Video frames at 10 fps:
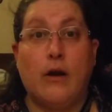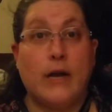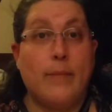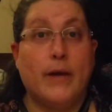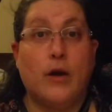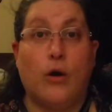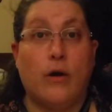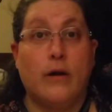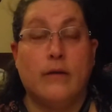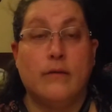our debit
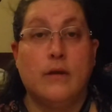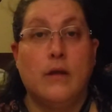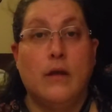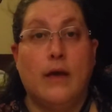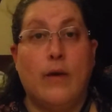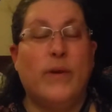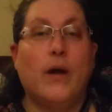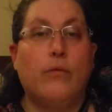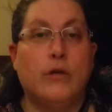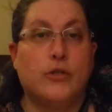card and we
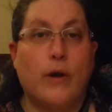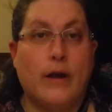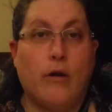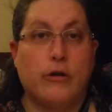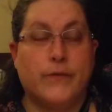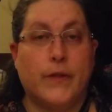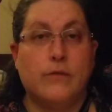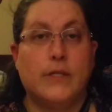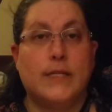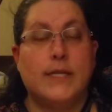don't use credit cards for
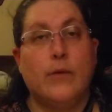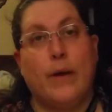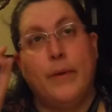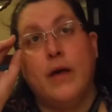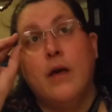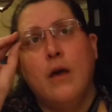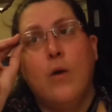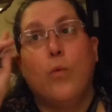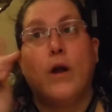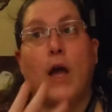those things anyway, but
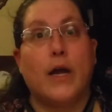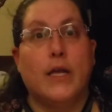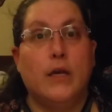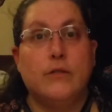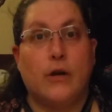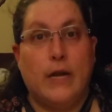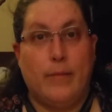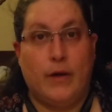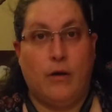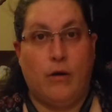we're not going to use our
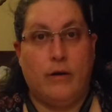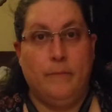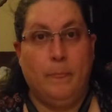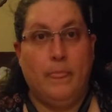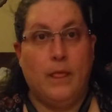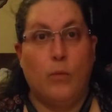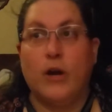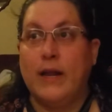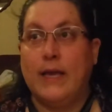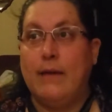debit card.
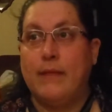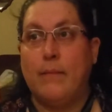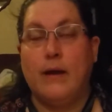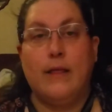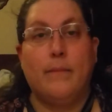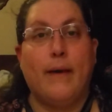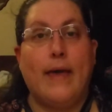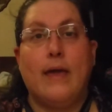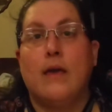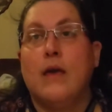We're going to keep that money in the
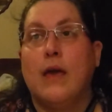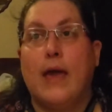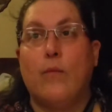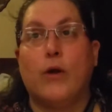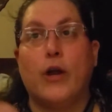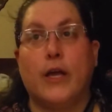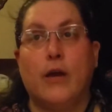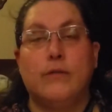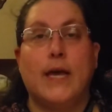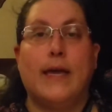bank, and we're going to
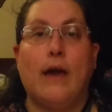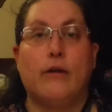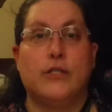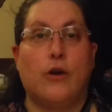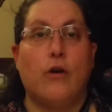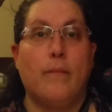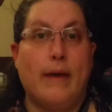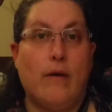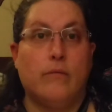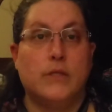go take out a certain
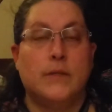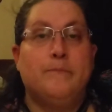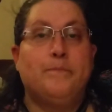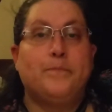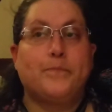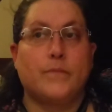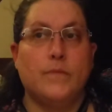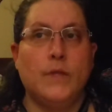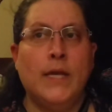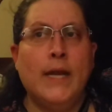amount,
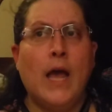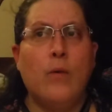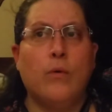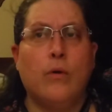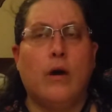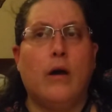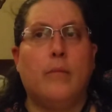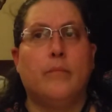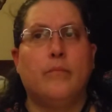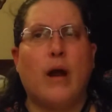and I will
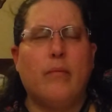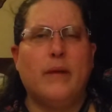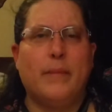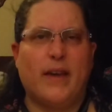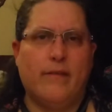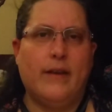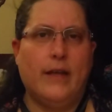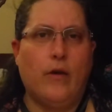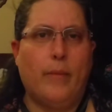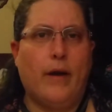um, probably make a
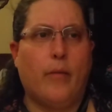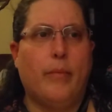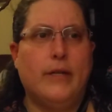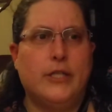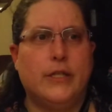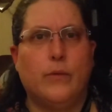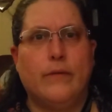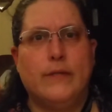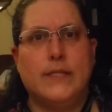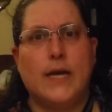video about our budget that
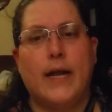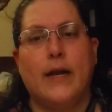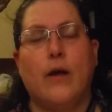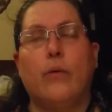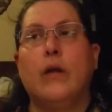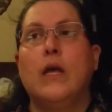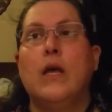we've decided on,